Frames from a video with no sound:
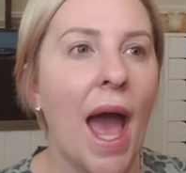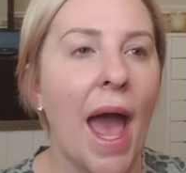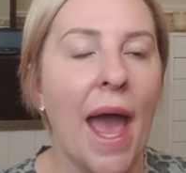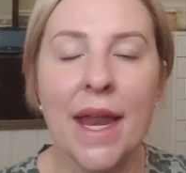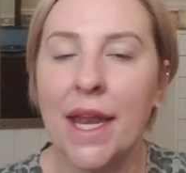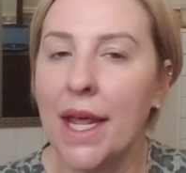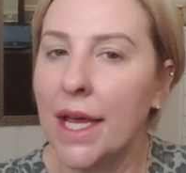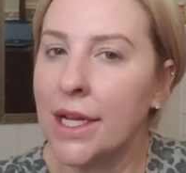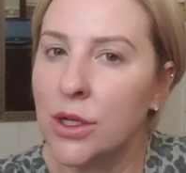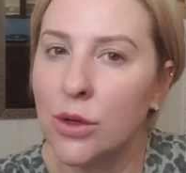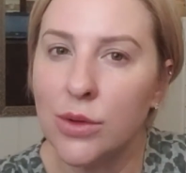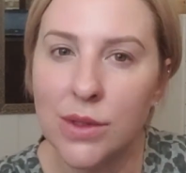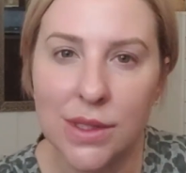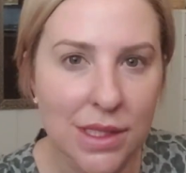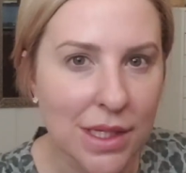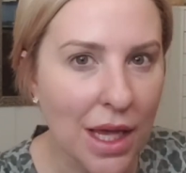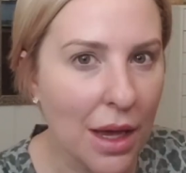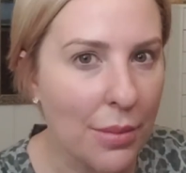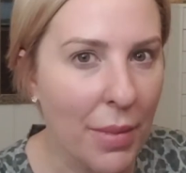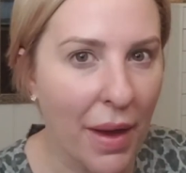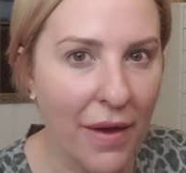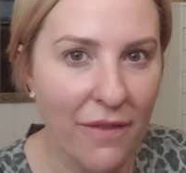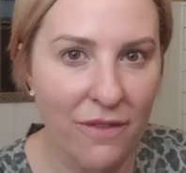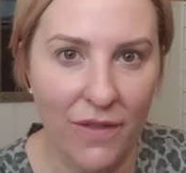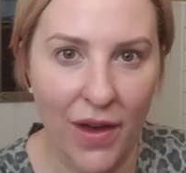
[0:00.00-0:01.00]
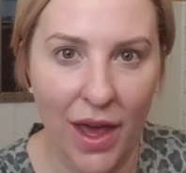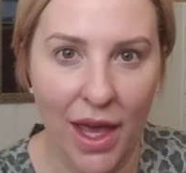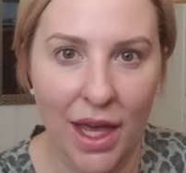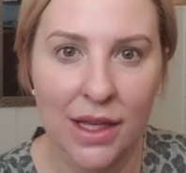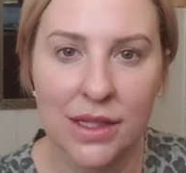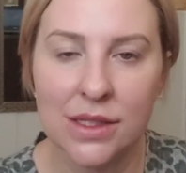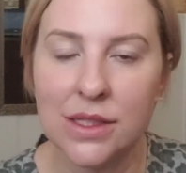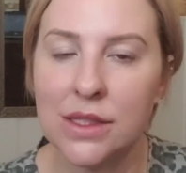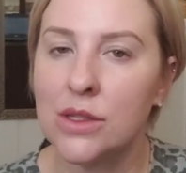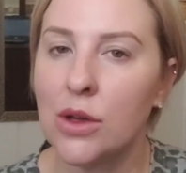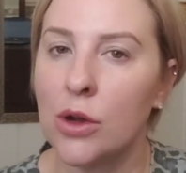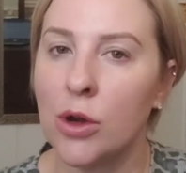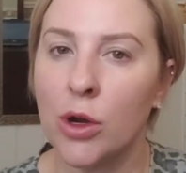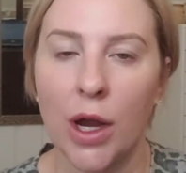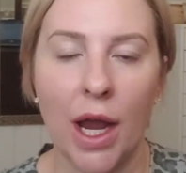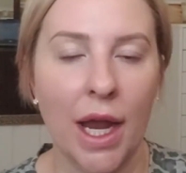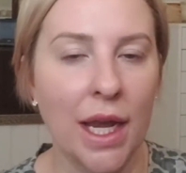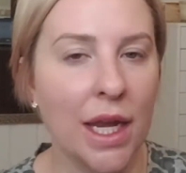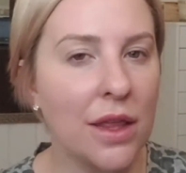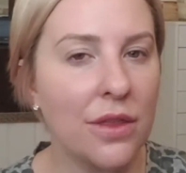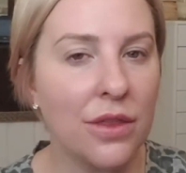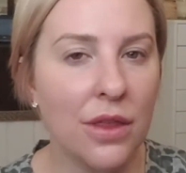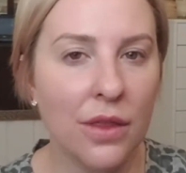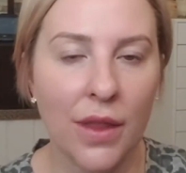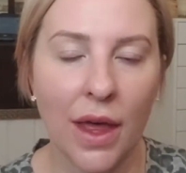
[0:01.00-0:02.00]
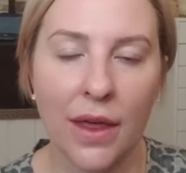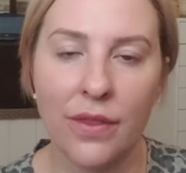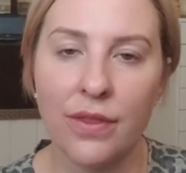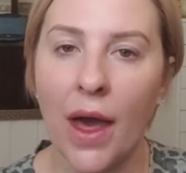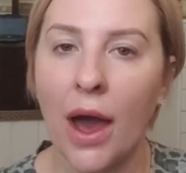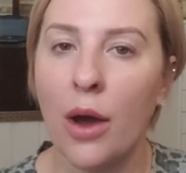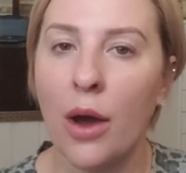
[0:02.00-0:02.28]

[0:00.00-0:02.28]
And I don't set my face or anything like